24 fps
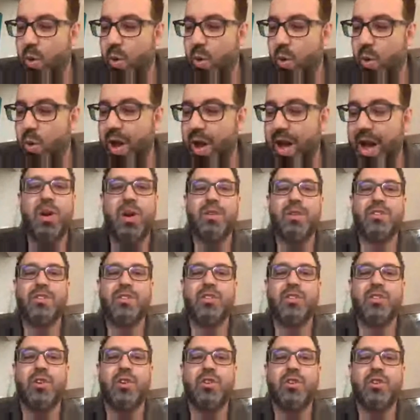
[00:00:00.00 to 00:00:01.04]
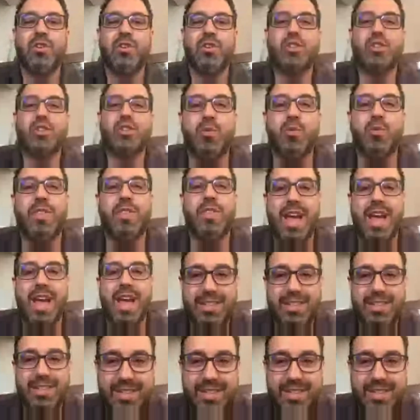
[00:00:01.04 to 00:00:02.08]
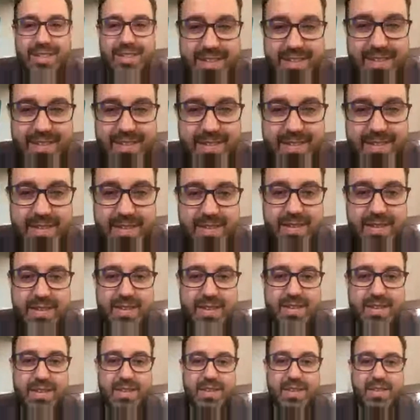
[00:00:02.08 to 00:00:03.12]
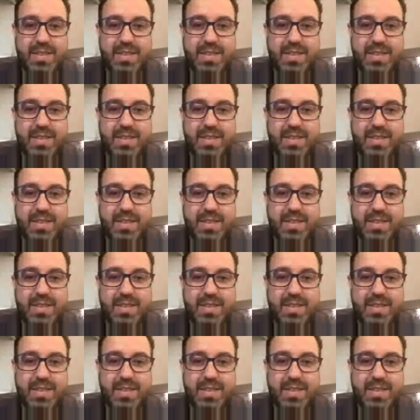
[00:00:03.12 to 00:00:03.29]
can you start with that? Hmm.